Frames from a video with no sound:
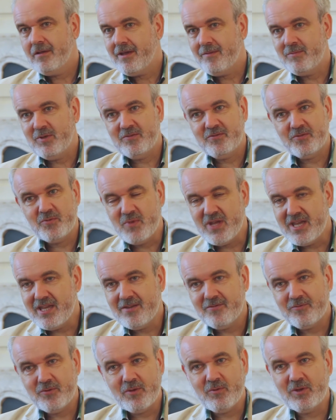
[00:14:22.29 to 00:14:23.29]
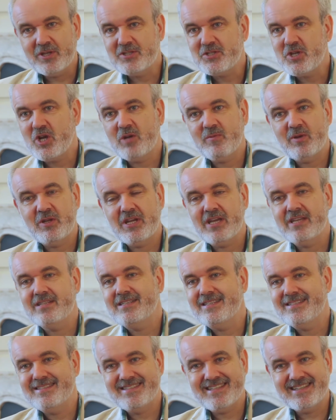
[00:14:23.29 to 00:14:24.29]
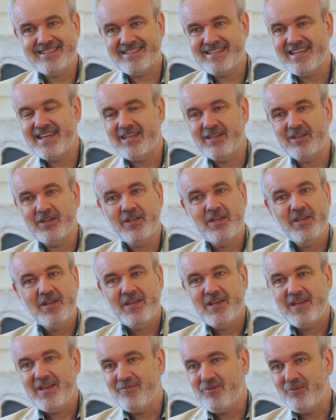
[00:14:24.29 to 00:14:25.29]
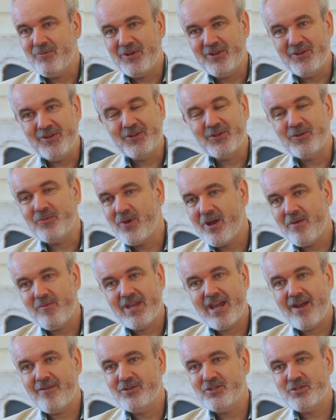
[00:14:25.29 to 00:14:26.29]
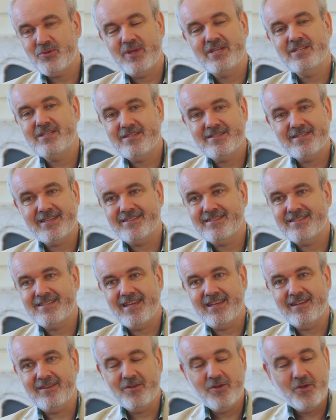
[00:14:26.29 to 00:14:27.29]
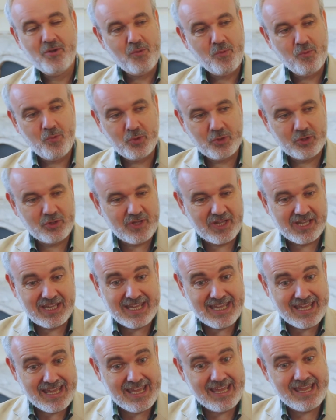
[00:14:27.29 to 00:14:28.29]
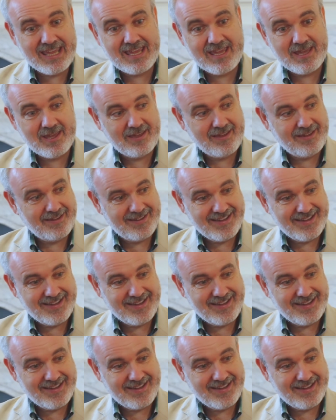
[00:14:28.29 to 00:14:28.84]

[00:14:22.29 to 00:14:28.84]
I mean, for me, if we want to talk about 1916 and we want to look at where we are in 2016, one of the key